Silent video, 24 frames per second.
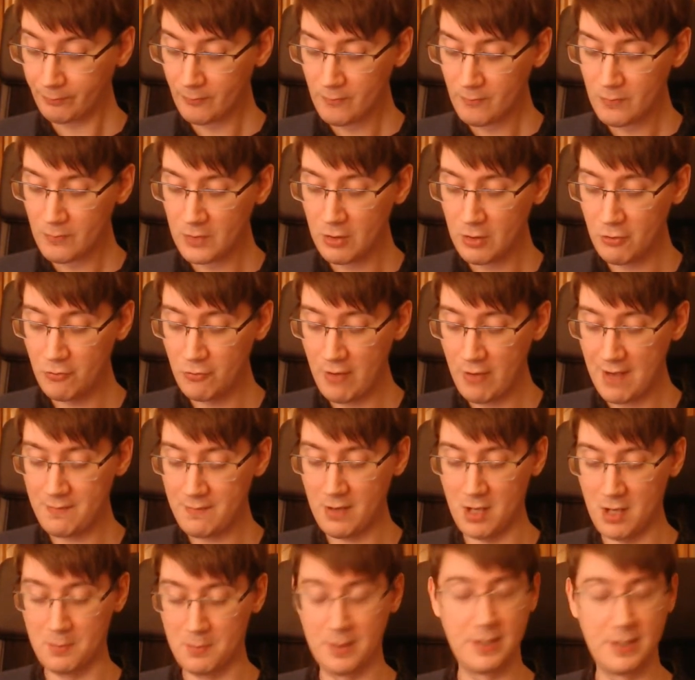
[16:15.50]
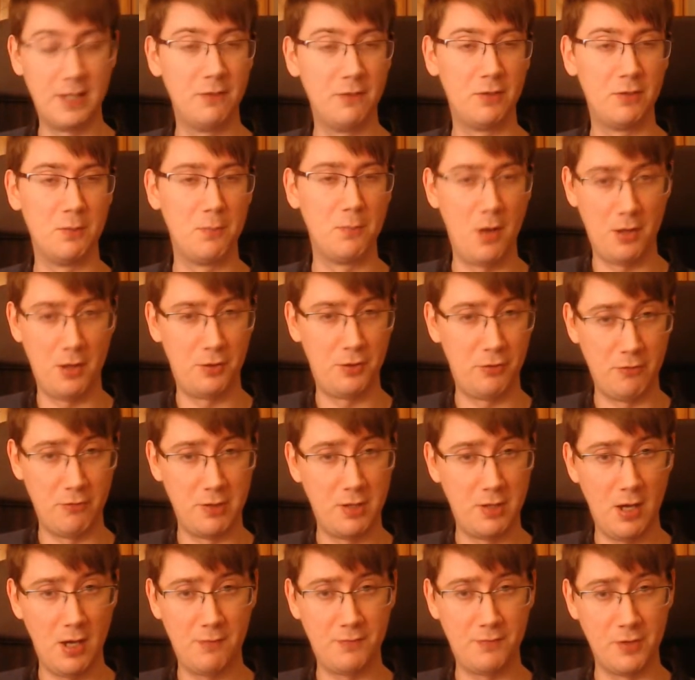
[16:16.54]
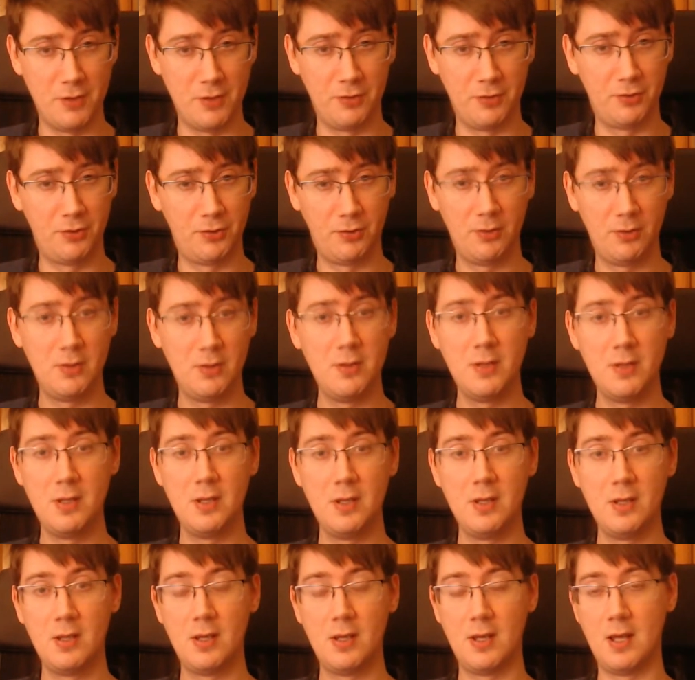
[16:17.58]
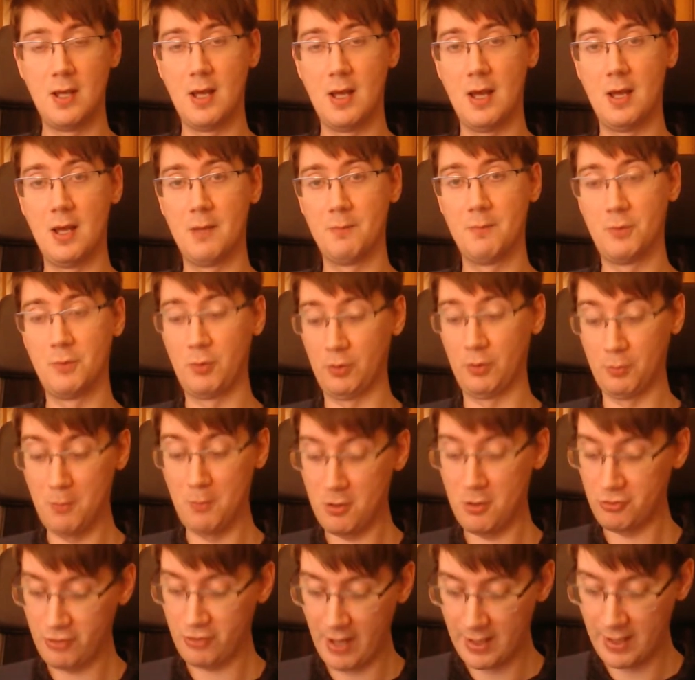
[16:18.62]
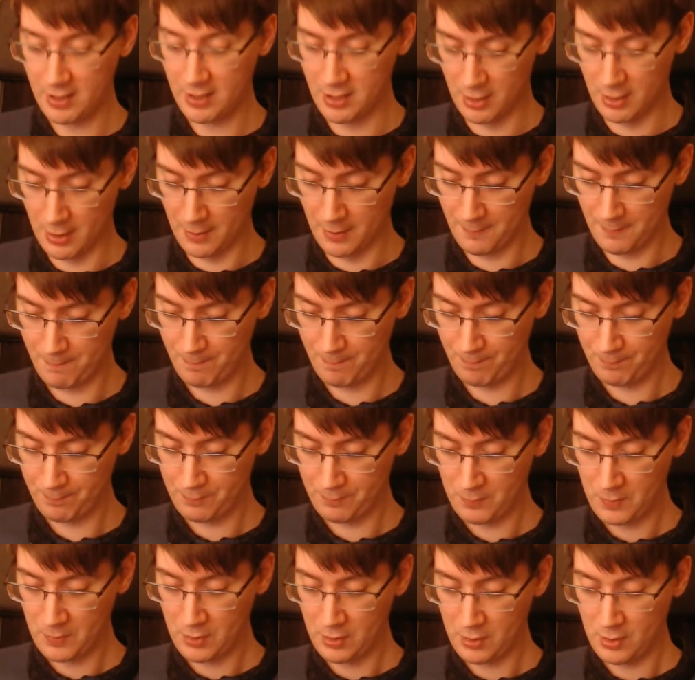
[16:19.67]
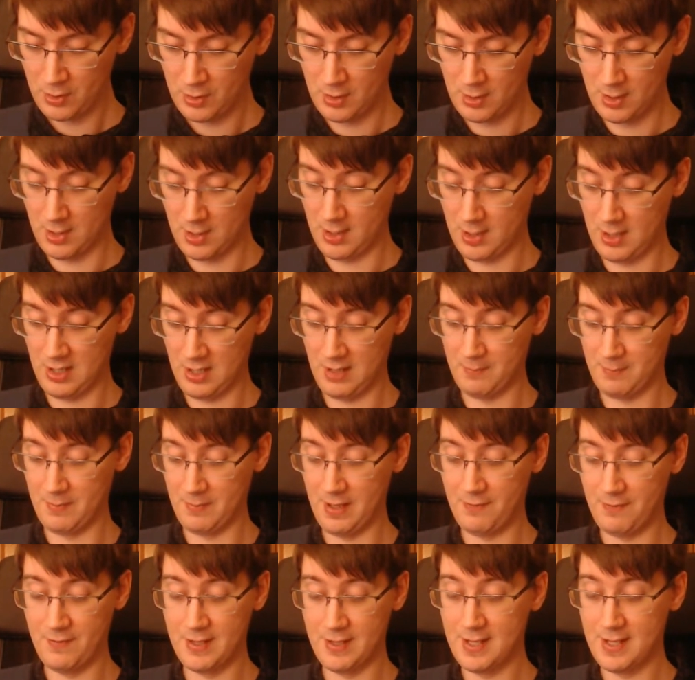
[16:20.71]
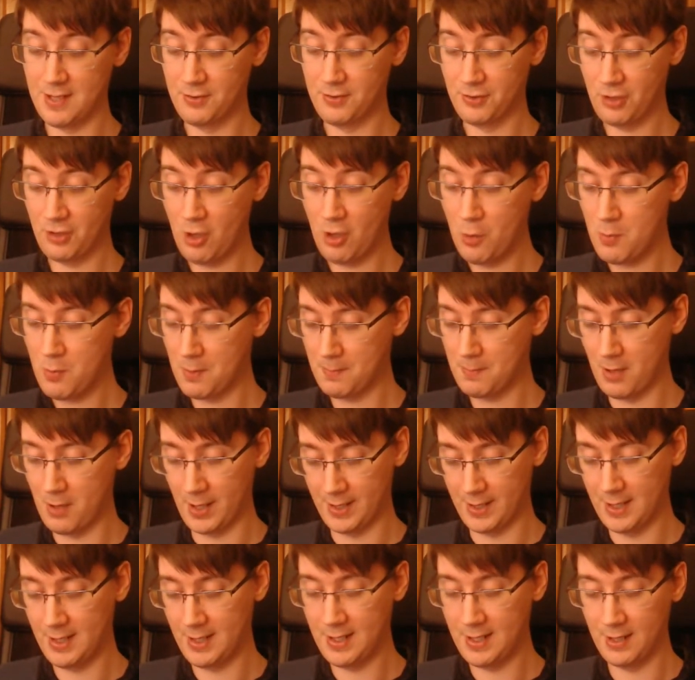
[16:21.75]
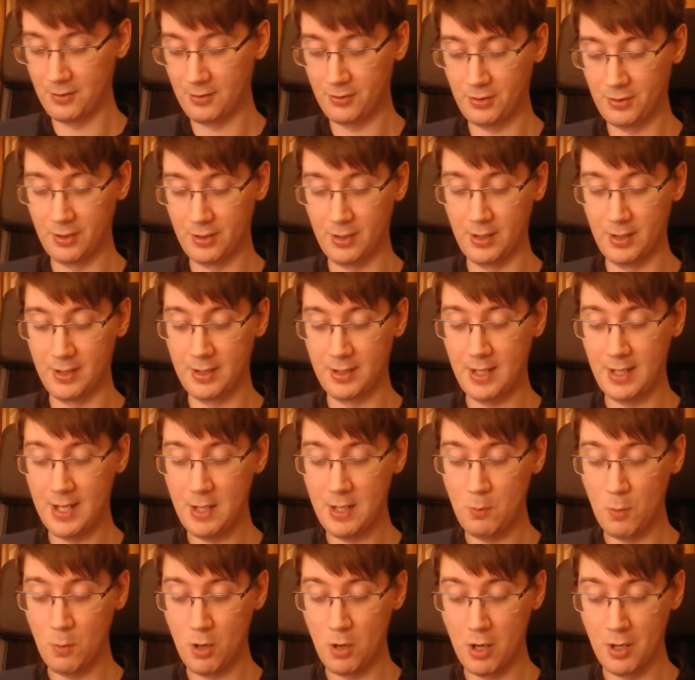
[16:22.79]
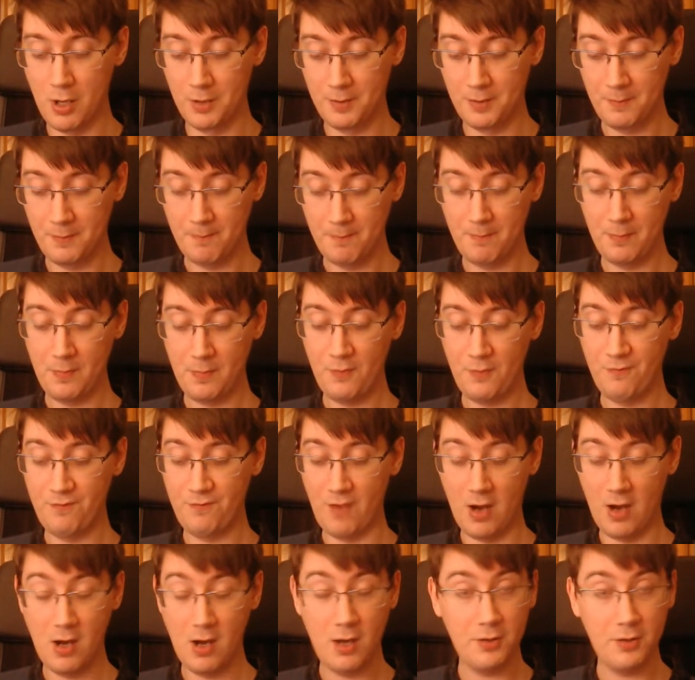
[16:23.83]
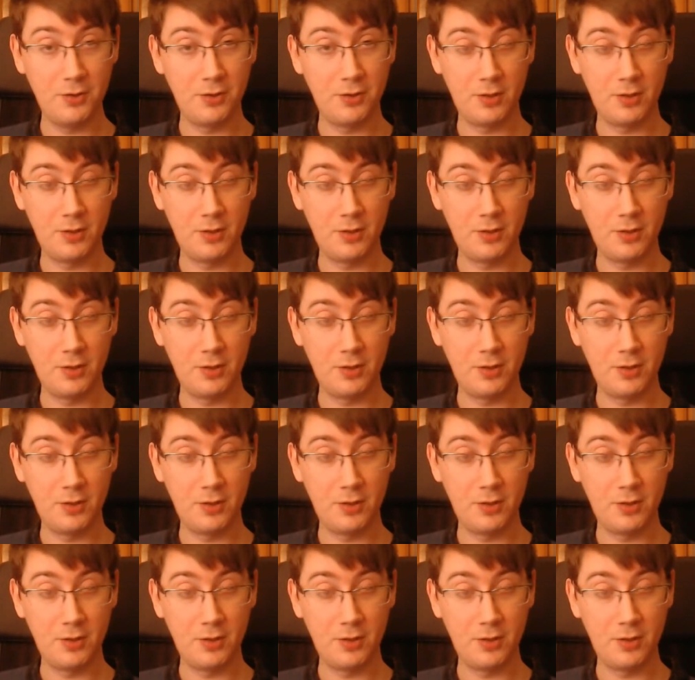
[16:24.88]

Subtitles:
Grav armor gives him +3 toughness, so it's much tankier. If he gets the combat bike, he gets the keyword fast